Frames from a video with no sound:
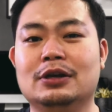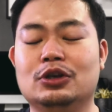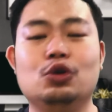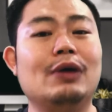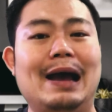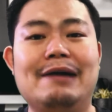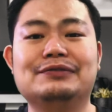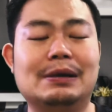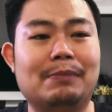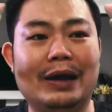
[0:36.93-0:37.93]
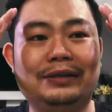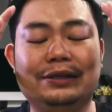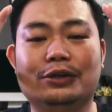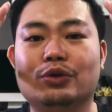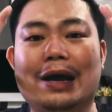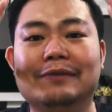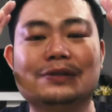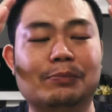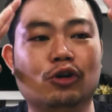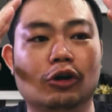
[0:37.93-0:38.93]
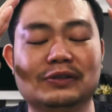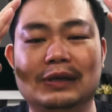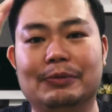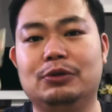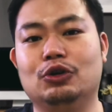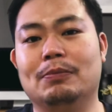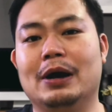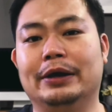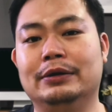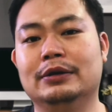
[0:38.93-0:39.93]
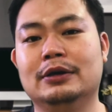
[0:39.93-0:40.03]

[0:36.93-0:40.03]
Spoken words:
you have some idea, you have some concept in your mind.